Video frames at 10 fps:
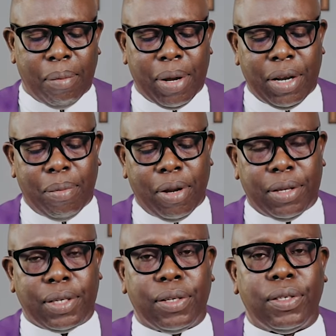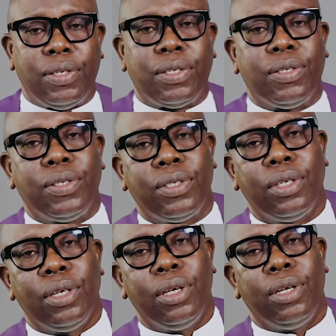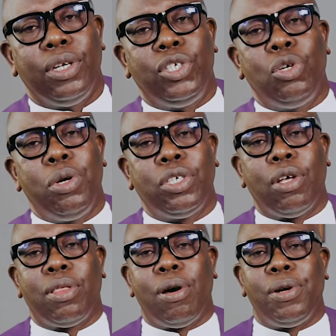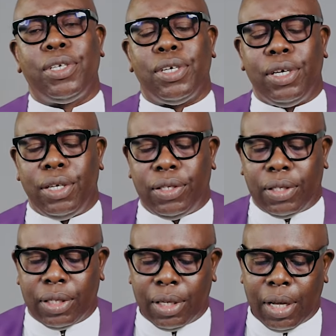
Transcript: My dear brothers and sisters, the Jewish authorities